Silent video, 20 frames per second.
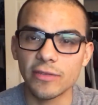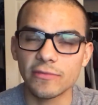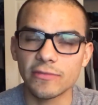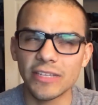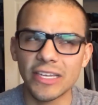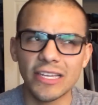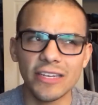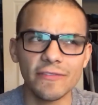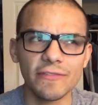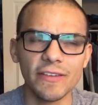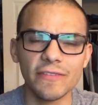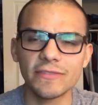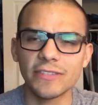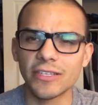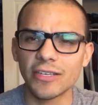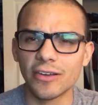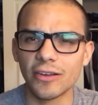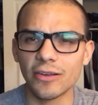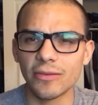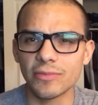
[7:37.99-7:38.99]
10 to
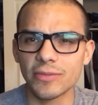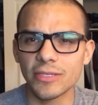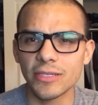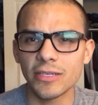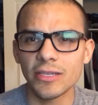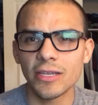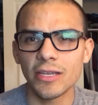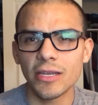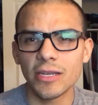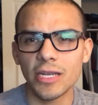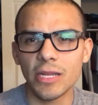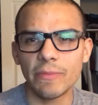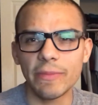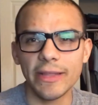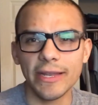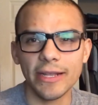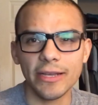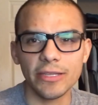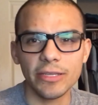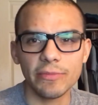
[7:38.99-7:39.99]
15 carbs,
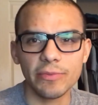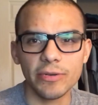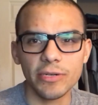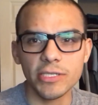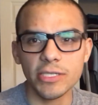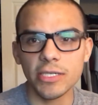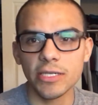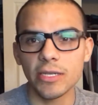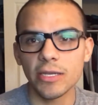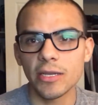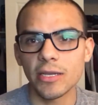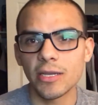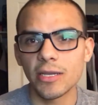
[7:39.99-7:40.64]
depending on the person.